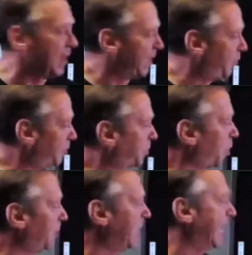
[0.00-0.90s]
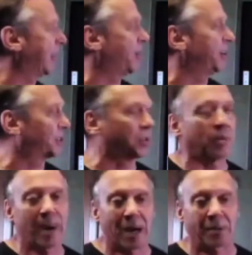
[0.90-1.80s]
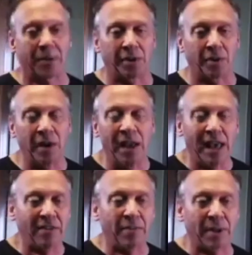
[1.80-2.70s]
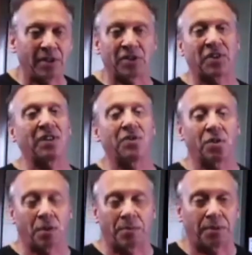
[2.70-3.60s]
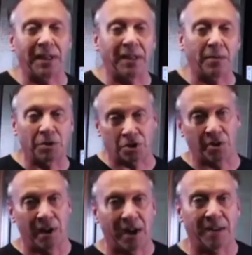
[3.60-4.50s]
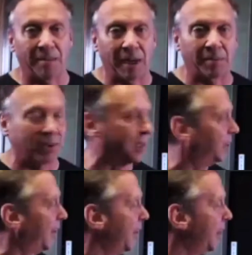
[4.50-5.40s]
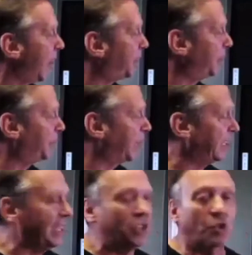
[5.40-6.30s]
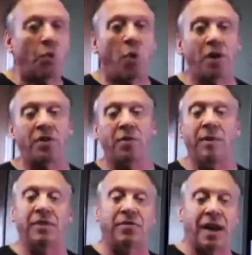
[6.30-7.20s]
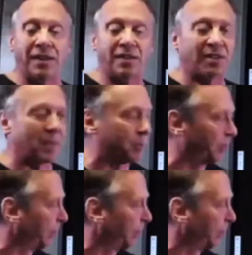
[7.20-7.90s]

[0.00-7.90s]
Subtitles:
If you have so many areas that are bothering you, and everybody just thinks you're complaining, which you're not, in my opinion, I think that each one could be divided separately.